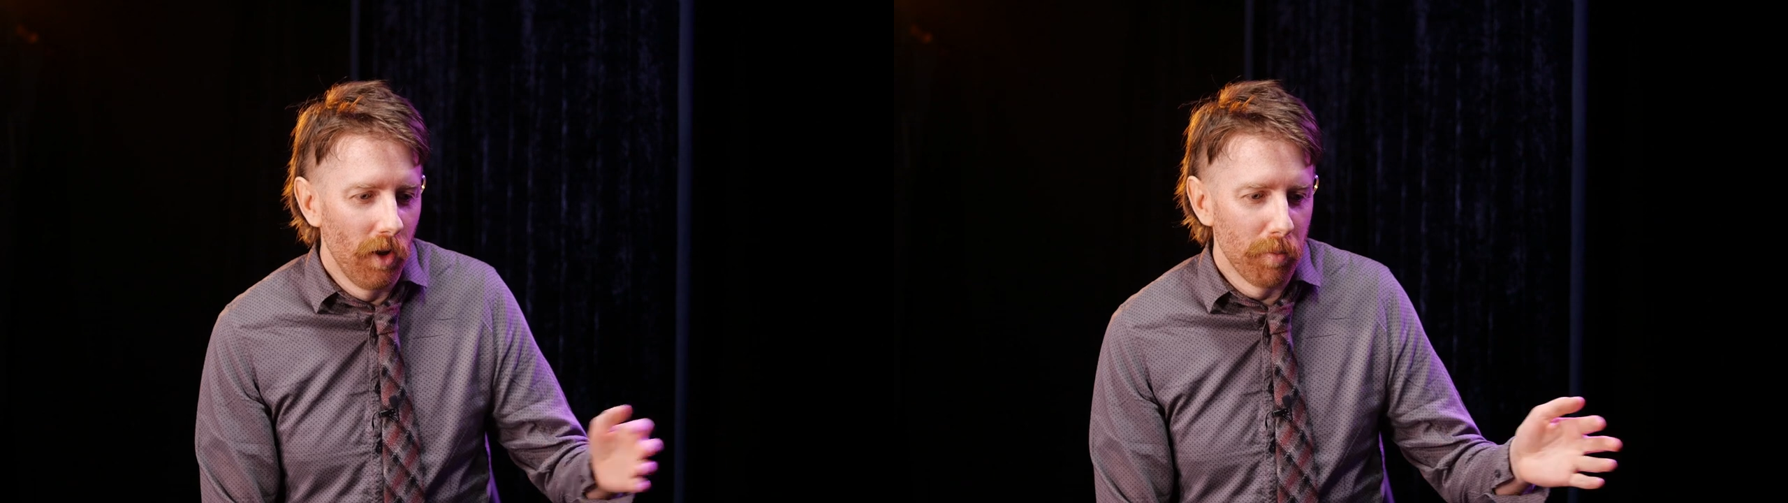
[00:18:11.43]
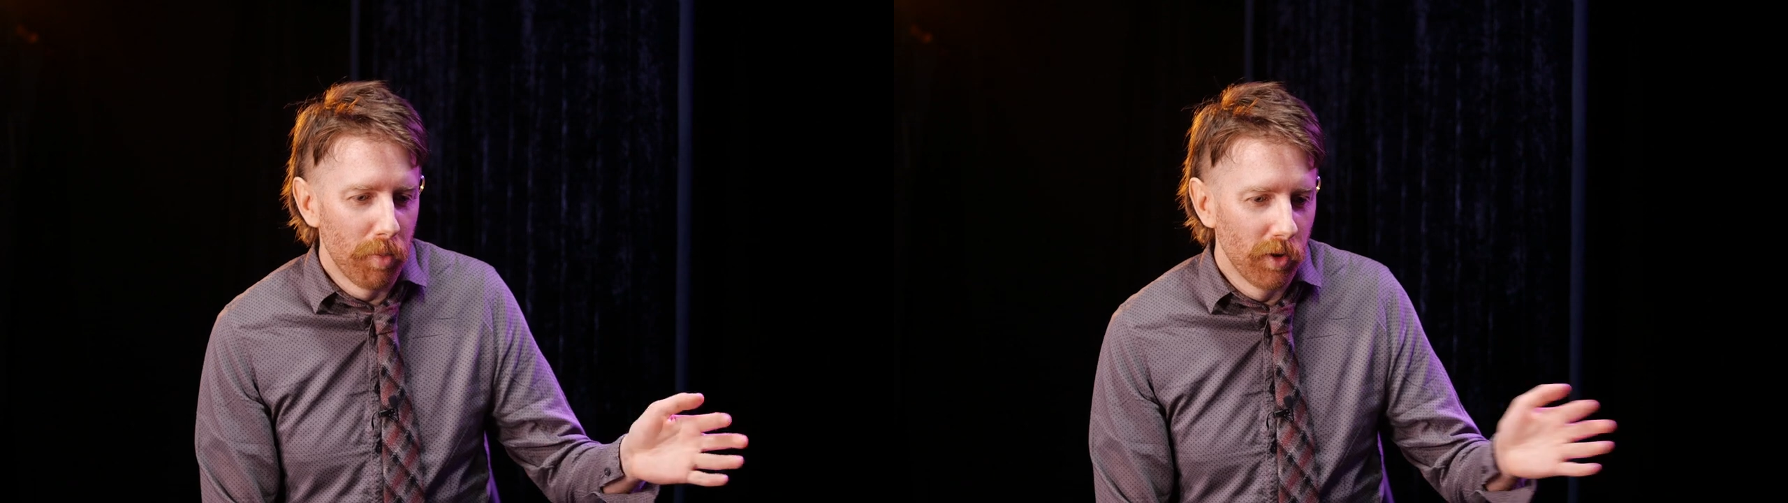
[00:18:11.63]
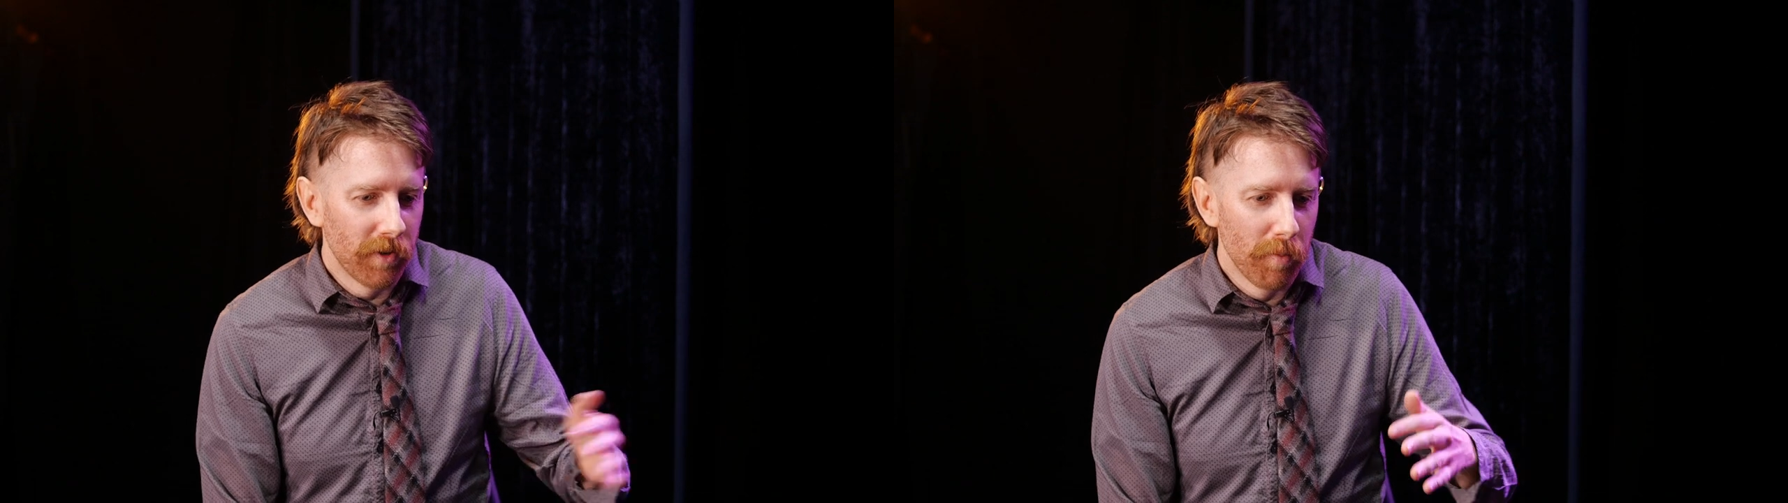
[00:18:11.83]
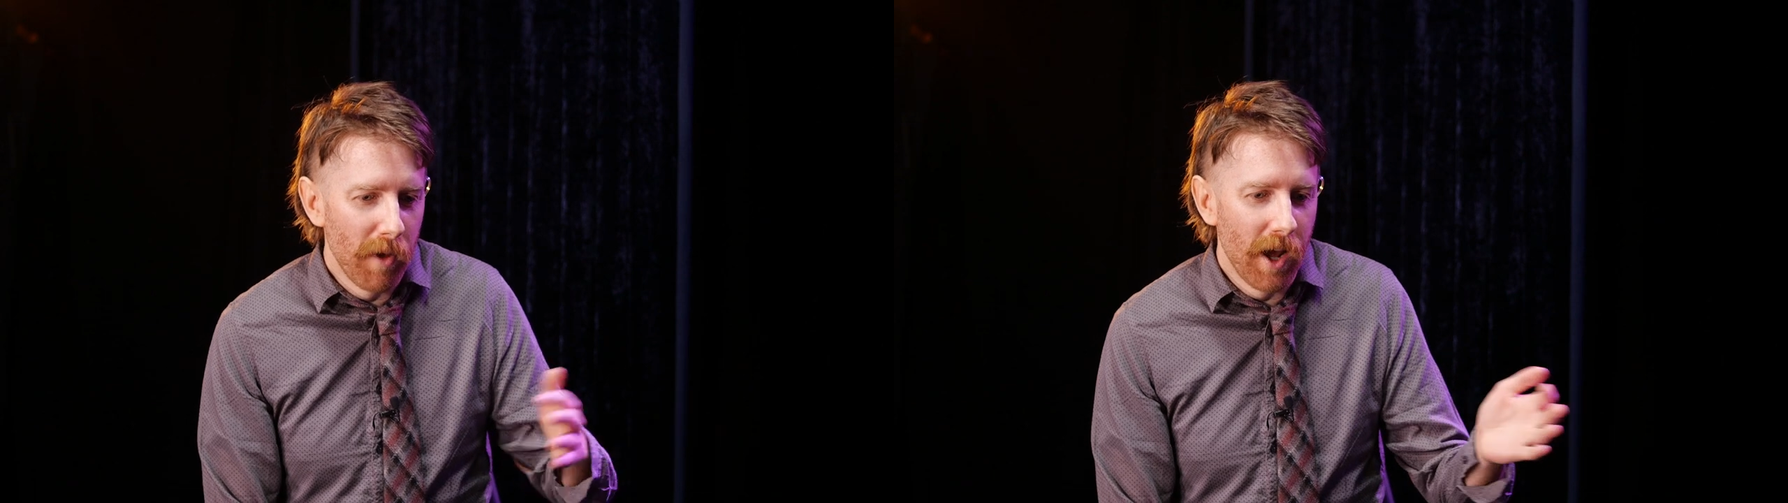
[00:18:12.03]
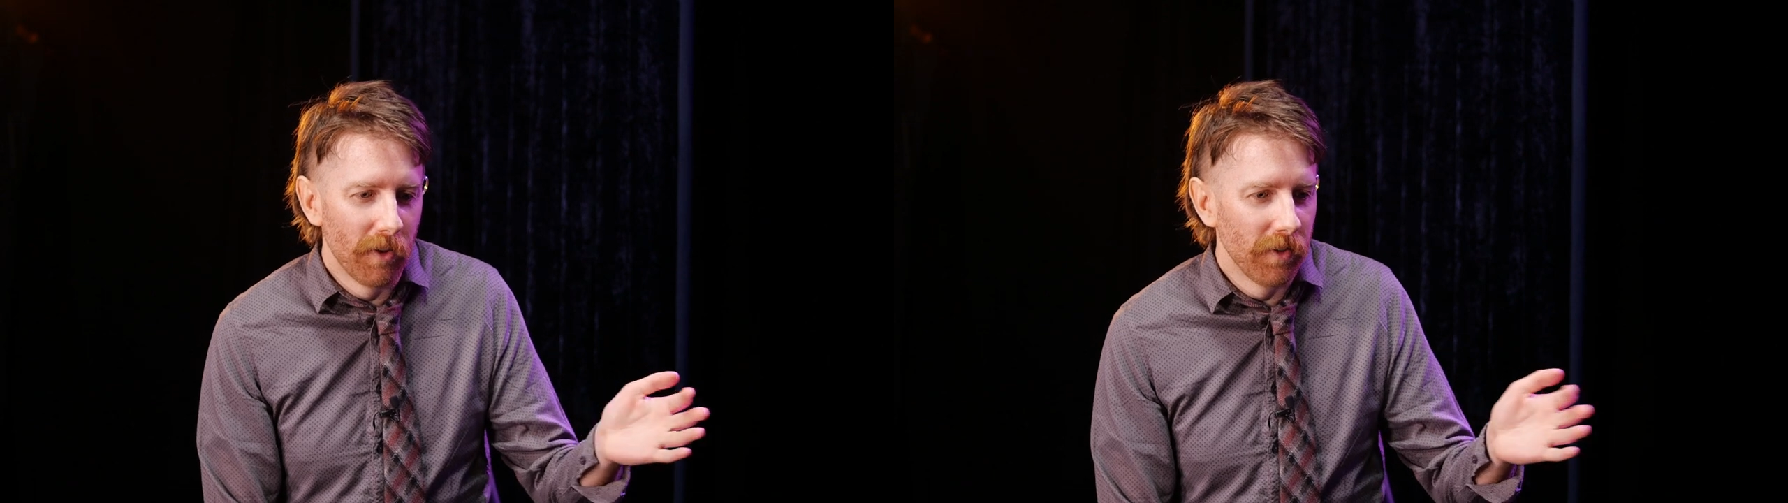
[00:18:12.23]
like push the
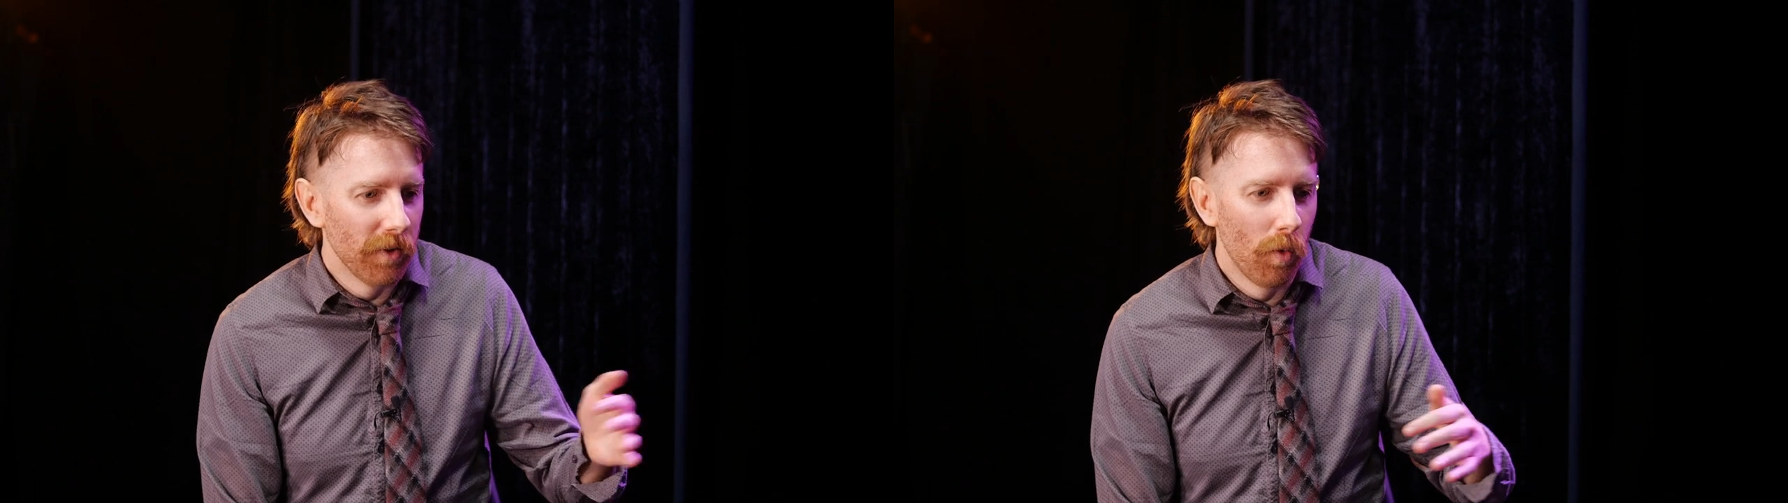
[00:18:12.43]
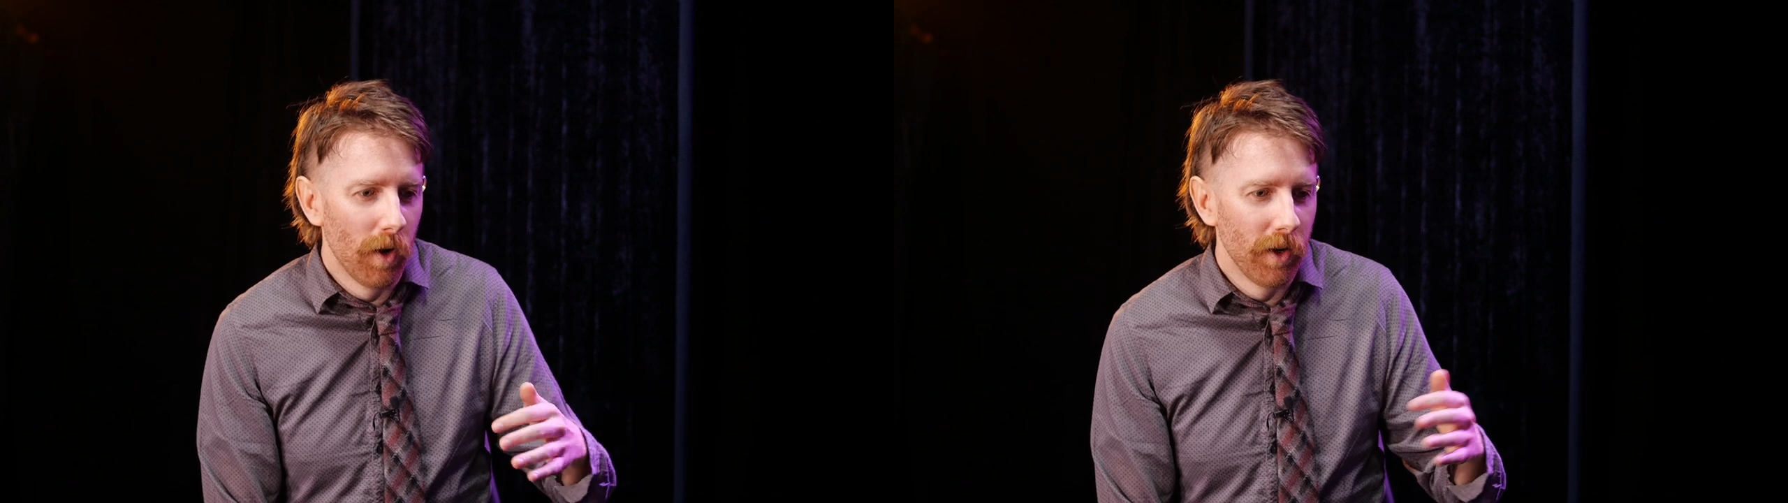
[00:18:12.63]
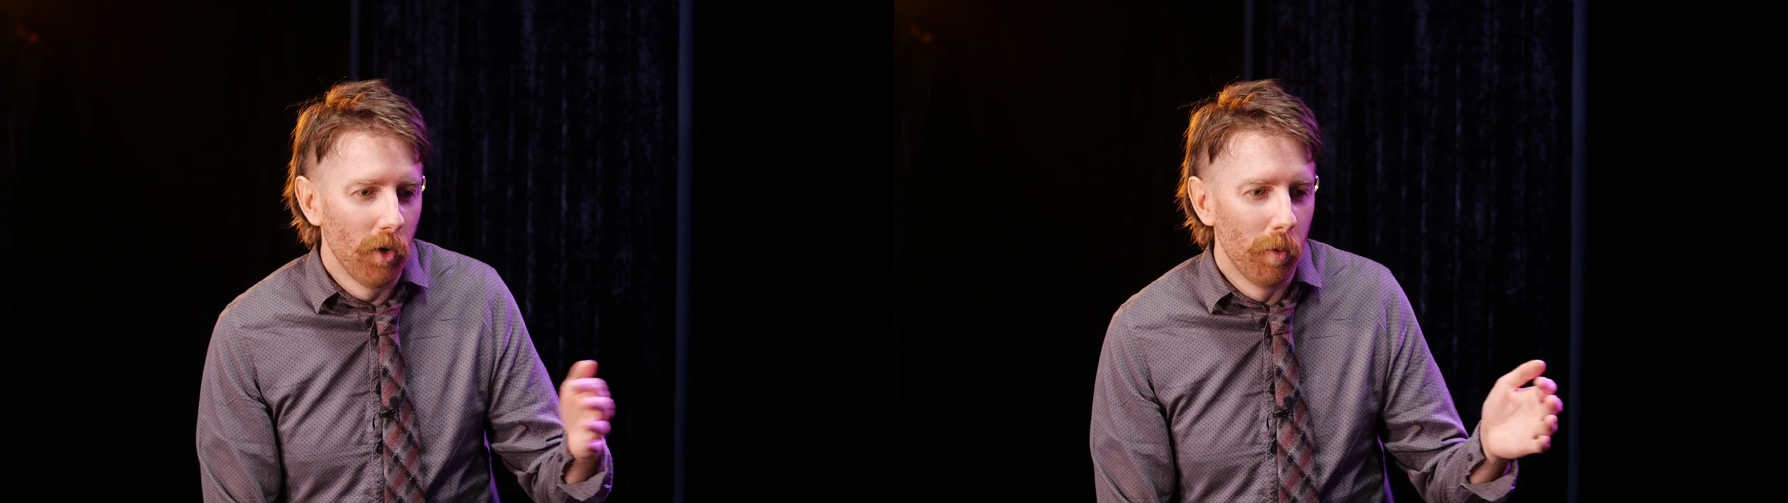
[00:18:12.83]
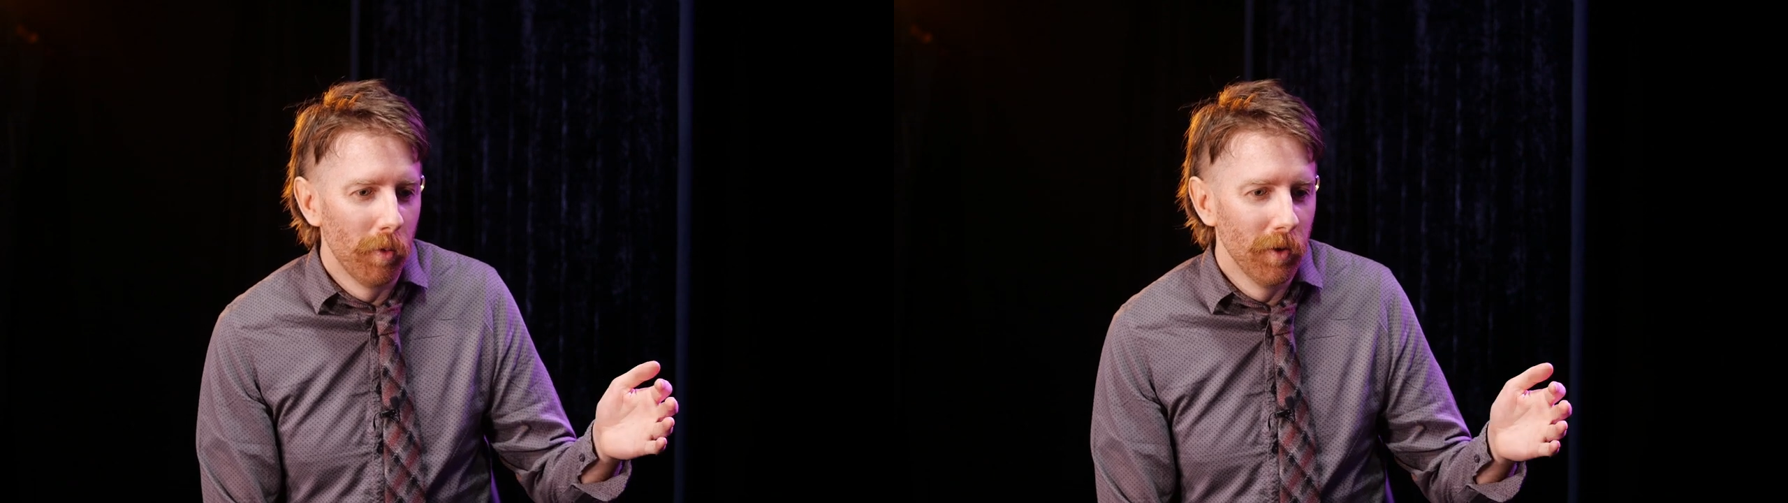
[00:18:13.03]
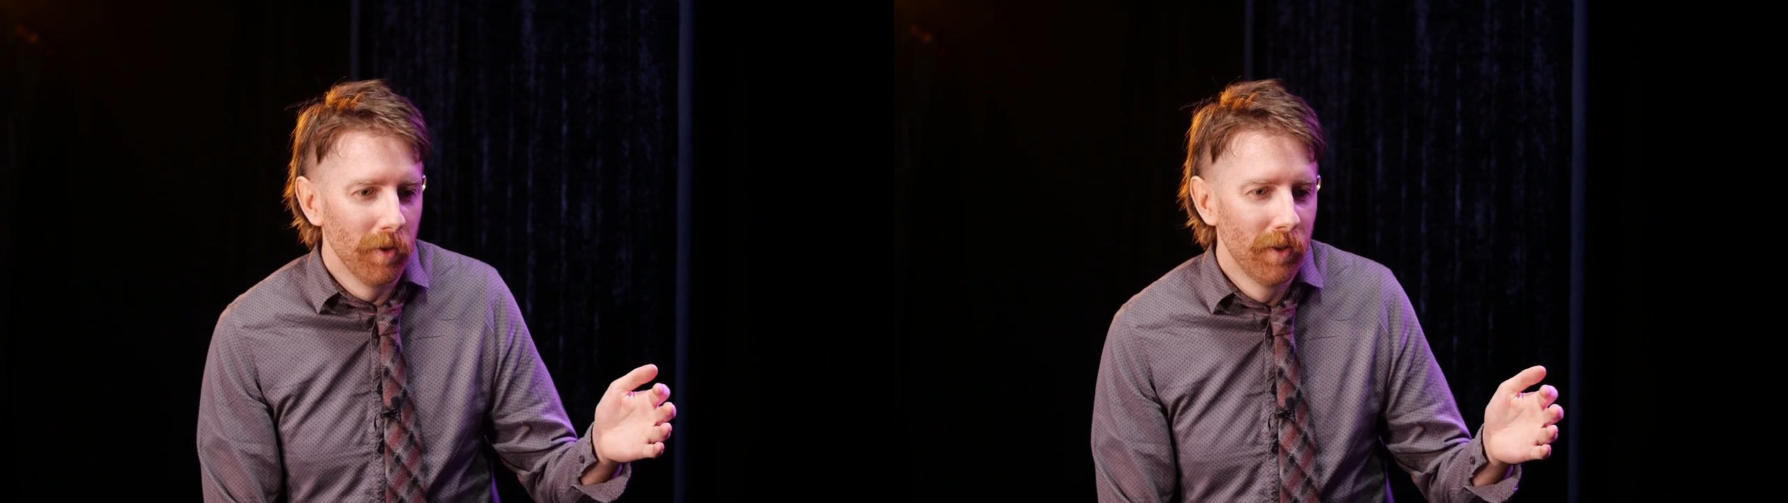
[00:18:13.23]
boundaries of what a
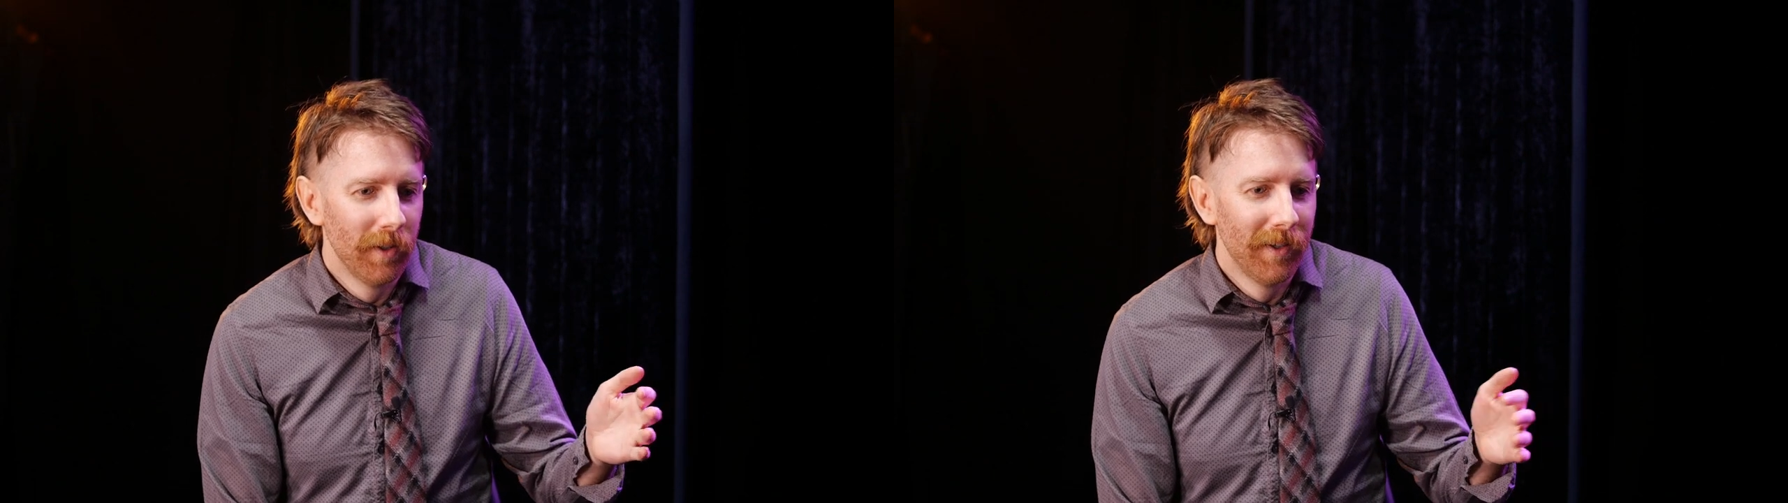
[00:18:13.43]
normal